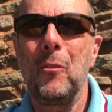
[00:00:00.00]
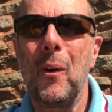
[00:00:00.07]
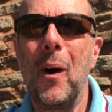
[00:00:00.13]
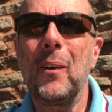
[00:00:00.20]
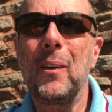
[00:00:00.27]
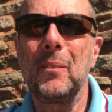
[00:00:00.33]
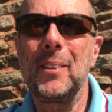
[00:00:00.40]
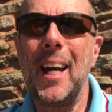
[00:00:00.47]

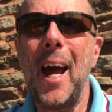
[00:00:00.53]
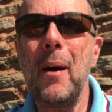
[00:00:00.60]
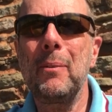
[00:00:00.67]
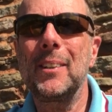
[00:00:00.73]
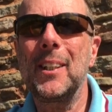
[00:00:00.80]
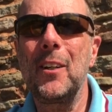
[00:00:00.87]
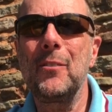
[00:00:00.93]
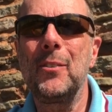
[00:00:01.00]
Welcome to
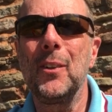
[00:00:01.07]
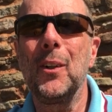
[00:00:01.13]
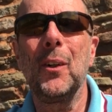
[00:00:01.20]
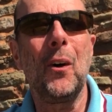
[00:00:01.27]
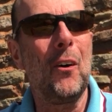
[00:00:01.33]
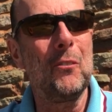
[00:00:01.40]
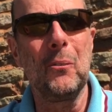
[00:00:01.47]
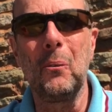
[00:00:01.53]
episode
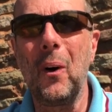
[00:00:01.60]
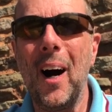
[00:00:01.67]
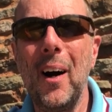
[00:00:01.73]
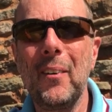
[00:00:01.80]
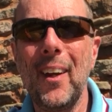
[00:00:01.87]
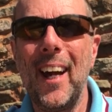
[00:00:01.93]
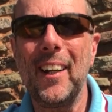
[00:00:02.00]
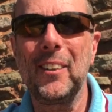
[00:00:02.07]
4 of
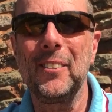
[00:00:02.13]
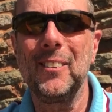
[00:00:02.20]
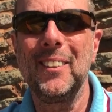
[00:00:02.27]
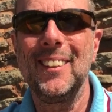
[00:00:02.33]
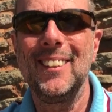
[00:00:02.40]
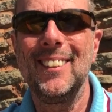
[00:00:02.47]
Wild Angle.